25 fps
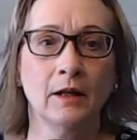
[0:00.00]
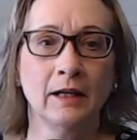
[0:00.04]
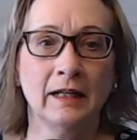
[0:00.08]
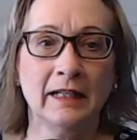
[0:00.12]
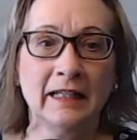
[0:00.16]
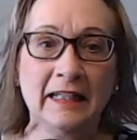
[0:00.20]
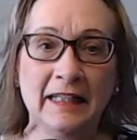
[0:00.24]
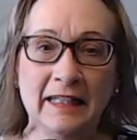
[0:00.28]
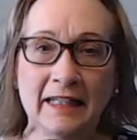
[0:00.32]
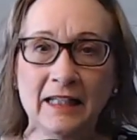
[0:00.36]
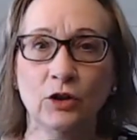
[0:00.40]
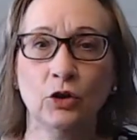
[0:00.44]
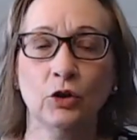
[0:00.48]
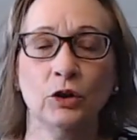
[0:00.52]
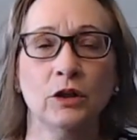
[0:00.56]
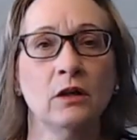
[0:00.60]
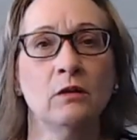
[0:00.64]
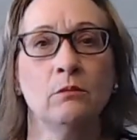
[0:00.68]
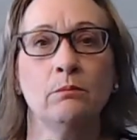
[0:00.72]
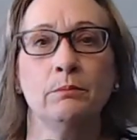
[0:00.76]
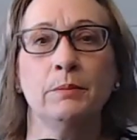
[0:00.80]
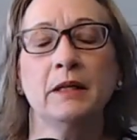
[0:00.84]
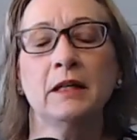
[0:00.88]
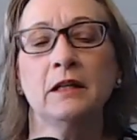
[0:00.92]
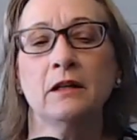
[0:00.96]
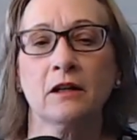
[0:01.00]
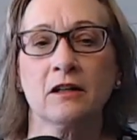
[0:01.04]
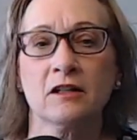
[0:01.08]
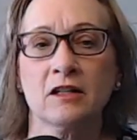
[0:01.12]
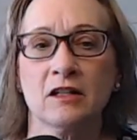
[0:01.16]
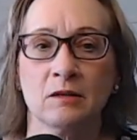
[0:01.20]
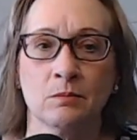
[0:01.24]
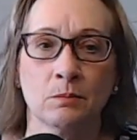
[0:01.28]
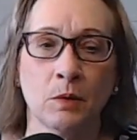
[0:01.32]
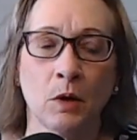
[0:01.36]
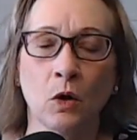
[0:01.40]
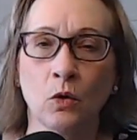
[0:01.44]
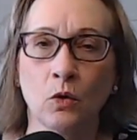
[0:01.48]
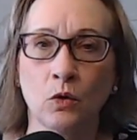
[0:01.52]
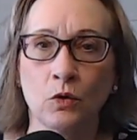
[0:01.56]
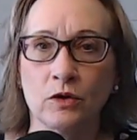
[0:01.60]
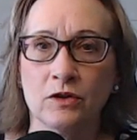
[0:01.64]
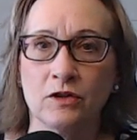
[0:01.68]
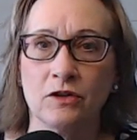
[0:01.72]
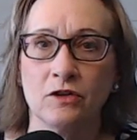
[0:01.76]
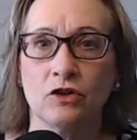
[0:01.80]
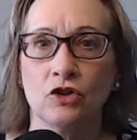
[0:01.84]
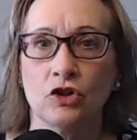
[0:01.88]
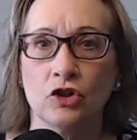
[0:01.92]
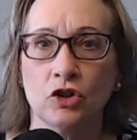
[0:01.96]
he couldn't be
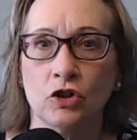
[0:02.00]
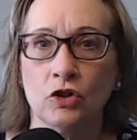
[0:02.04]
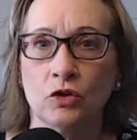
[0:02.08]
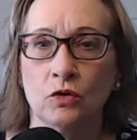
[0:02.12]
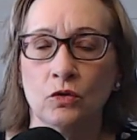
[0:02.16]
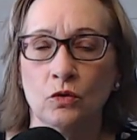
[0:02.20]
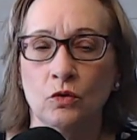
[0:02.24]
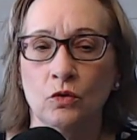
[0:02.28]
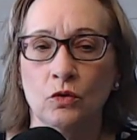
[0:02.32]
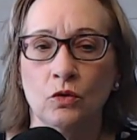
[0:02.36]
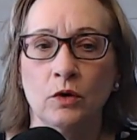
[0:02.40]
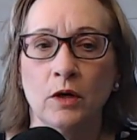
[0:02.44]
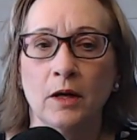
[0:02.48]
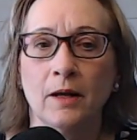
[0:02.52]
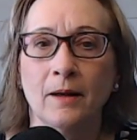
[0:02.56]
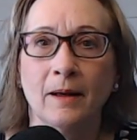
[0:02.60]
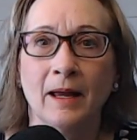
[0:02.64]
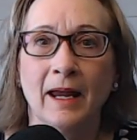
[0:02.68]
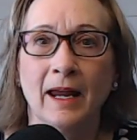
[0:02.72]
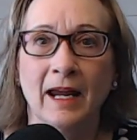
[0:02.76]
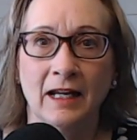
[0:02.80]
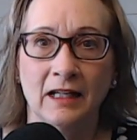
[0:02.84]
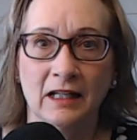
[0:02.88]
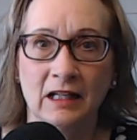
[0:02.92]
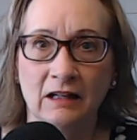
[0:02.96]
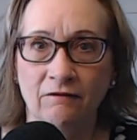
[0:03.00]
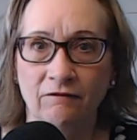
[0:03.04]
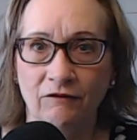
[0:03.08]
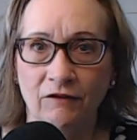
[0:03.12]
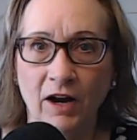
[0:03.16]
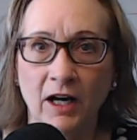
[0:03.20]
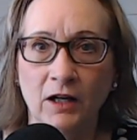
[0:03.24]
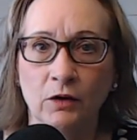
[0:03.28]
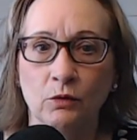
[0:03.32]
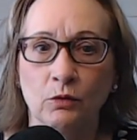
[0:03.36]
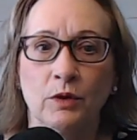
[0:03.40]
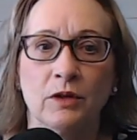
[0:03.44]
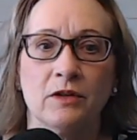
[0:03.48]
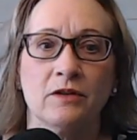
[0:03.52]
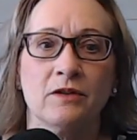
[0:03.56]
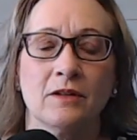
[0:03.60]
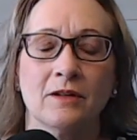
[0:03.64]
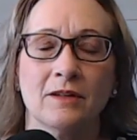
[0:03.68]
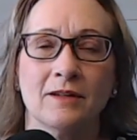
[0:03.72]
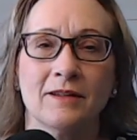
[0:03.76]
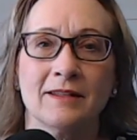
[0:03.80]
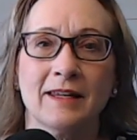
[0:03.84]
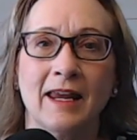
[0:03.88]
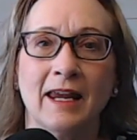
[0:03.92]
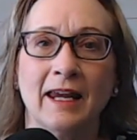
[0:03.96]
exposed to any
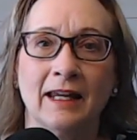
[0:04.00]
viruses,